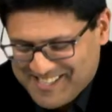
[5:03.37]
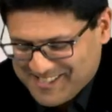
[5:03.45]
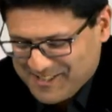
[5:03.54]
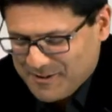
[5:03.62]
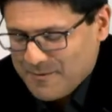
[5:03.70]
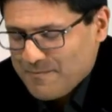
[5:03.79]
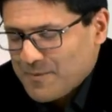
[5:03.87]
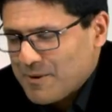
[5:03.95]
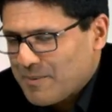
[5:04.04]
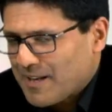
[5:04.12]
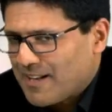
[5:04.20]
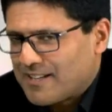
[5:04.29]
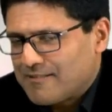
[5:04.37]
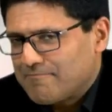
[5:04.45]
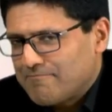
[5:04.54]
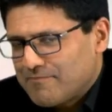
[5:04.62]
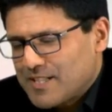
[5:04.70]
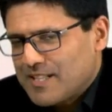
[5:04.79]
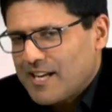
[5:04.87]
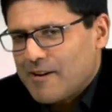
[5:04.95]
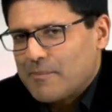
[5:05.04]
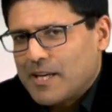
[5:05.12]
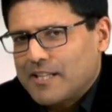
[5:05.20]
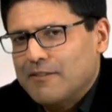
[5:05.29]
So with a bit of luck, today
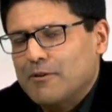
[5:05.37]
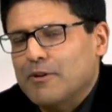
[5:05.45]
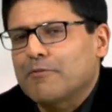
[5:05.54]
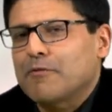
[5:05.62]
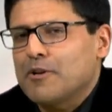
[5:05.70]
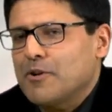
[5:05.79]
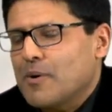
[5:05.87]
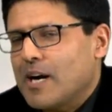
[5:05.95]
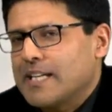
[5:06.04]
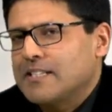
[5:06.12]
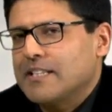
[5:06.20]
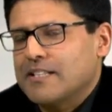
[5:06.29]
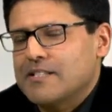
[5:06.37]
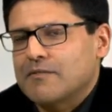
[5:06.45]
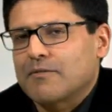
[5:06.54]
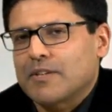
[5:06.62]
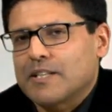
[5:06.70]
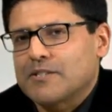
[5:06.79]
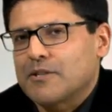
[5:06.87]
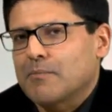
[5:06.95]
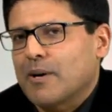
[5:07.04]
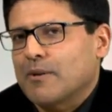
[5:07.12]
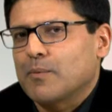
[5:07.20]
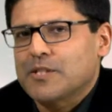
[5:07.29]
I might give you a few ideas of things you
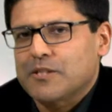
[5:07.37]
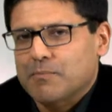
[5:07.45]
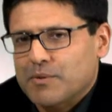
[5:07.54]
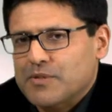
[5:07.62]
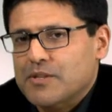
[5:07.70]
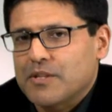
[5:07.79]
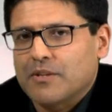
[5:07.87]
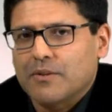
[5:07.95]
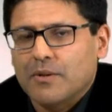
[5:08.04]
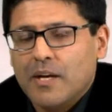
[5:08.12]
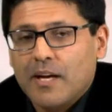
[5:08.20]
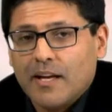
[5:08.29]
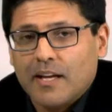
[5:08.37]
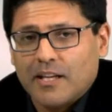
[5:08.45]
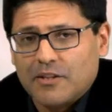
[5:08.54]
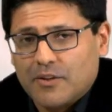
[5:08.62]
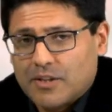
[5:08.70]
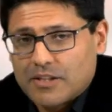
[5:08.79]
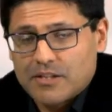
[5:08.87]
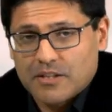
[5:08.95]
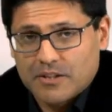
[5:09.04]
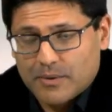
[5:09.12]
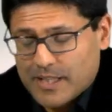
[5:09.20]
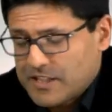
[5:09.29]
might wish to pursue in your
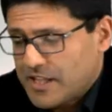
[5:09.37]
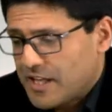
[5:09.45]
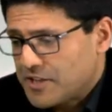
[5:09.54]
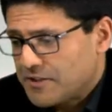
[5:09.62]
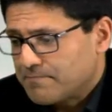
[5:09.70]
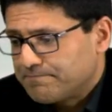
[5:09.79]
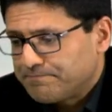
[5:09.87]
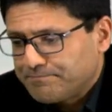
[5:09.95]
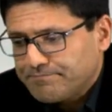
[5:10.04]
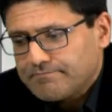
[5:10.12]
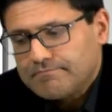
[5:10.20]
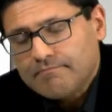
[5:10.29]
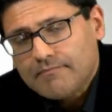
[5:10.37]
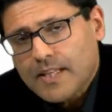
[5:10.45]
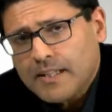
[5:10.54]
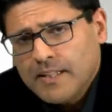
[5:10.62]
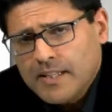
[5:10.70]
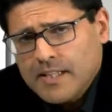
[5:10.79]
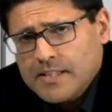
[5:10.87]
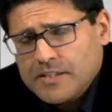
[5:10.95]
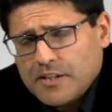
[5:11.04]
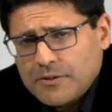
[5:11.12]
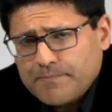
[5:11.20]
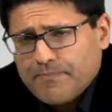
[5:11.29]
continuing education.
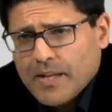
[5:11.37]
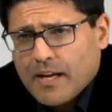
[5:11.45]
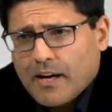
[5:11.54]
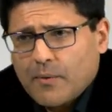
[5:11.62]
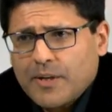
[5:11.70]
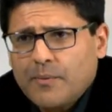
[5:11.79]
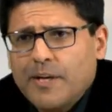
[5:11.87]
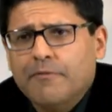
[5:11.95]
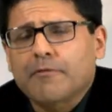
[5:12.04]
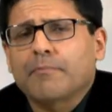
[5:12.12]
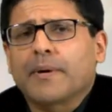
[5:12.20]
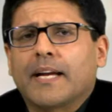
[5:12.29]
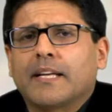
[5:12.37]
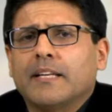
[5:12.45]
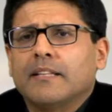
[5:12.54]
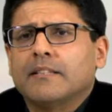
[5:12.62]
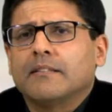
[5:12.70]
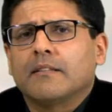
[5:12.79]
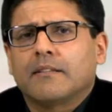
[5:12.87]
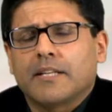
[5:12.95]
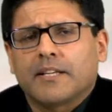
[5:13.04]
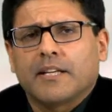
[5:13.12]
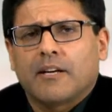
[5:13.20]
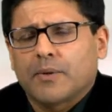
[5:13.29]
So I went away from Pankey
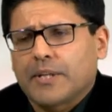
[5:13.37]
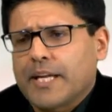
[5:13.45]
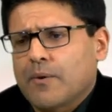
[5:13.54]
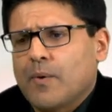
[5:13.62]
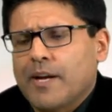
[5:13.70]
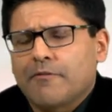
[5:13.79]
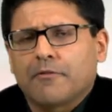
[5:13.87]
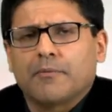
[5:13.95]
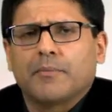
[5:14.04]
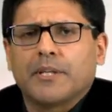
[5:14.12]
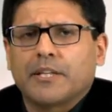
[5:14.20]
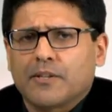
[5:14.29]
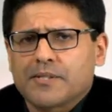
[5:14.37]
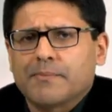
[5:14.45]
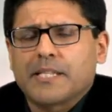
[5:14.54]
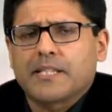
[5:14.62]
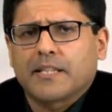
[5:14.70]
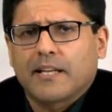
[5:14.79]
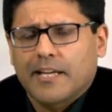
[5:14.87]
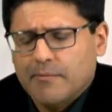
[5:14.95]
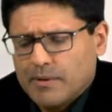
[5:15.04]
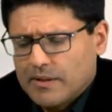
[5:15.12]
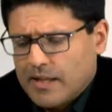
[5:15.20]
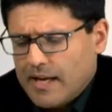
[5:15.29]
thinking I want to get away from the cosmetic
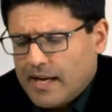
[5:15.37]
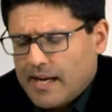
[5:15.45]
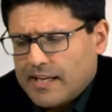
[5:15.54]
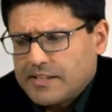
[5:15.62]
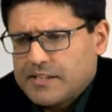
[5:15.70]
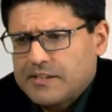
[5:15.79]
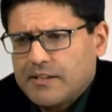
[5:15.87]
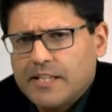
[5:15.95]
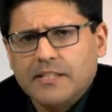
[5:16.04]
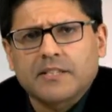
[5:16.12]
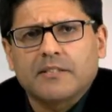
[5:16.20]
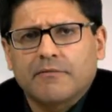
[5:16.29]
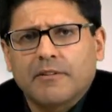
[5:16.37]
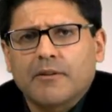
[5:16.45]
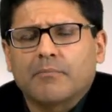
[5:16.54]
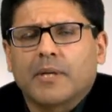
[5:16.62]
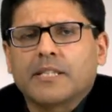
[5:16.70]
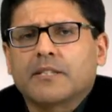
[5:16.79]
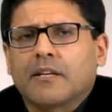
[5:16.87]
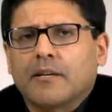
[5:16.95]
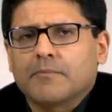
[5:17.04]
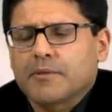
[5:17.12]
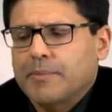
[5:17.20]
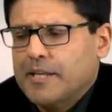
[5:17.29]
label and decided to devote my
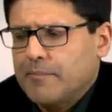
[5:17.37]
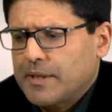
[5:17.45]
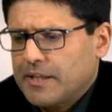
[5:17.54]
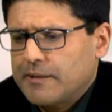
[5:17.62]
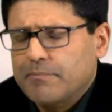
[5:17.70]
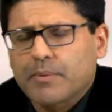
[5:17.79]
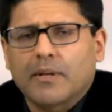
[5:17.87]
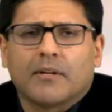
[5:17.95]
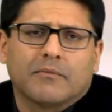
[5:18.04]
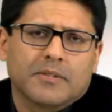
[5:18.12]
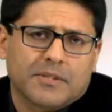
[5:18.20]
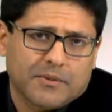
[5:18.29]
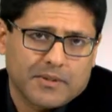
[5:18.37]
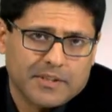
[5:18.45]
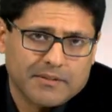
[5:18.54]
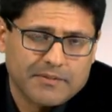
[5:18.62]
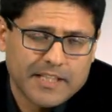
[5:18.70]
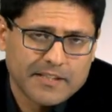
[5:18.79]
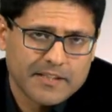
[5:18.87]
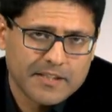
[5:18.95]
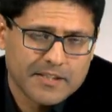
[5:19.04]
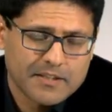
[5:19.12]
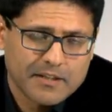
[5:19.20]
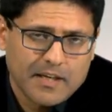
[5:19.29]
time to becoming an implant restorative
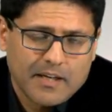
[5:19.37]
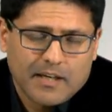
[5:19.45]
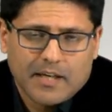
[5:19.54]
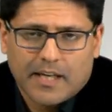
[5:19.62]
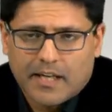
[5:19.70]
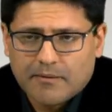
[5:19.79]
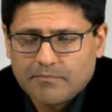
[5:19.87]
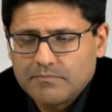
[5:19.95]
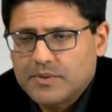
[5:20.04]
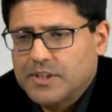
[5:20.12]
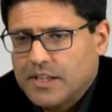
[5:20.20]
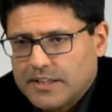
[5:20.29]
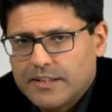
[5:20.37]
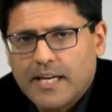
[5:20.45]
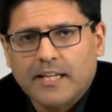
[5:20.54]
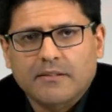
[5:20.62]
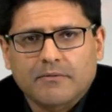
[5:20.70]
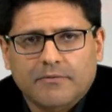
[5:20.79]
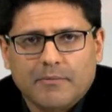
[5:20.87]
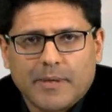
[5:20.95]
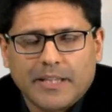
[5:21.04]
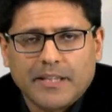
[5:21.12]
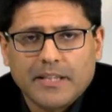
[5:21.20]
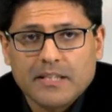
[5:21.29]
dentist. Studied that for
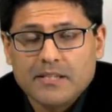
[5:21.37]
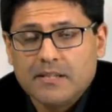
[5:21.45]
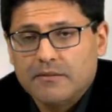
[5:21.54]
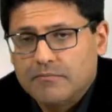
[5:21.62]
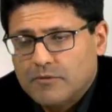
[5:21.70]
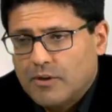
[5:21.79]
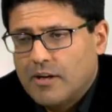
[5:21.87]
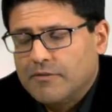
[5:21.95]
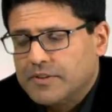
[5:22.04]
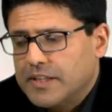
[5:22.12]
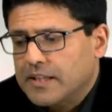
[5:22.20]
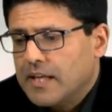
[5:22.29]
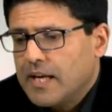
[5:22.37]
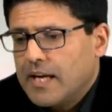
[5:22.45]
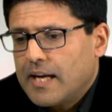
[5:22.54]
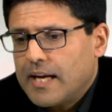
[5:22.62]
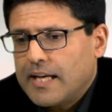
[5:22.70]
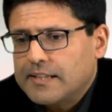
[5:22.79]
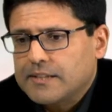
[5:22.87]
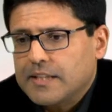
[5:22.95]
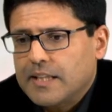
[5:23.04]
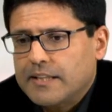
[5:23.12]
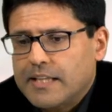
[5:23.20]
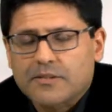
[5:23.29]
many years and grafting, and
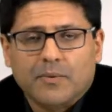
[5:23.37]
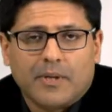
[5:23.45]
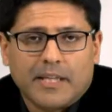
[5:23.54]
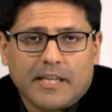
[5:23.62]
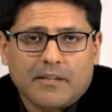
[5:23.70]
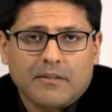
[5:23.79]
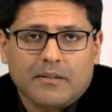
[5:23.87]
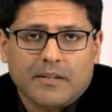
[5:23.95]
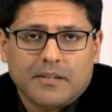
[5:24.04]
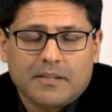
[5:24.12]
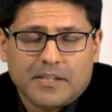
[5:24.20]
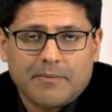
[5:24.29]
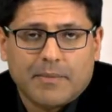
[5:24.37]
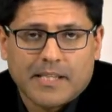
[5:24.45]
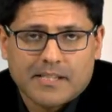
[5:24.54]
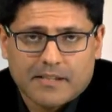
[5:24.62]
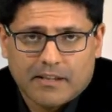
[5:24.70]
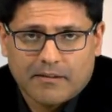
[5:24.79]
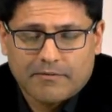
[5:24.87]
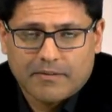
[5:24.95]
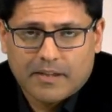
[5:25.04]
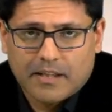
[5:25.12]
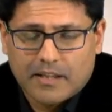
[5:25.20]
that's where I now see myself.